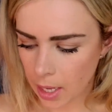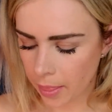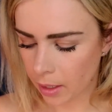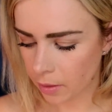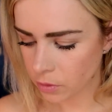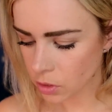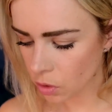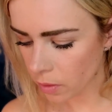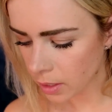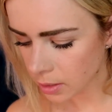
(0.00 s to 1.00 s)
And then I've just
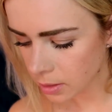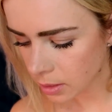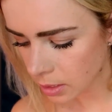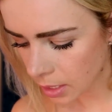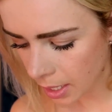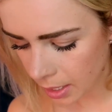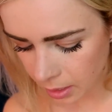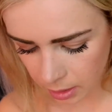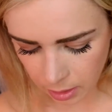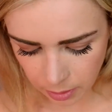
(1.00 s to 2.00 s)
got this tin.
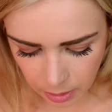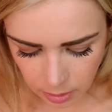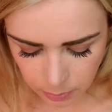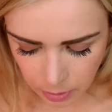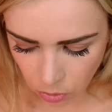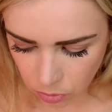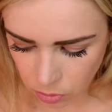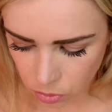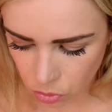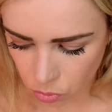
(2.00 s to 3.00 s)
This has been on the
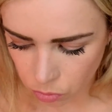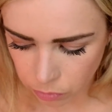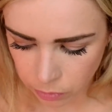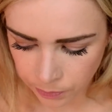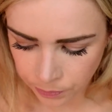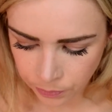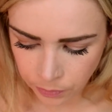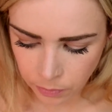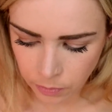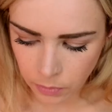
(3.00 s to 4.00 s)
stove,
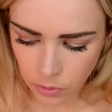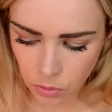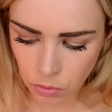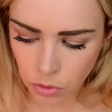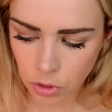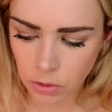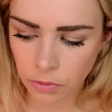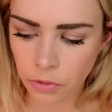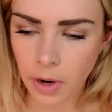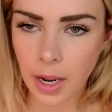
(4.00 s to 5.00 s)
so it's just
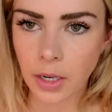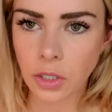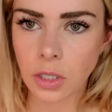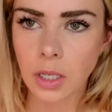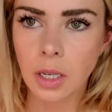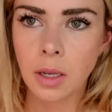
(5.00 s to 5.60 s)
freshly.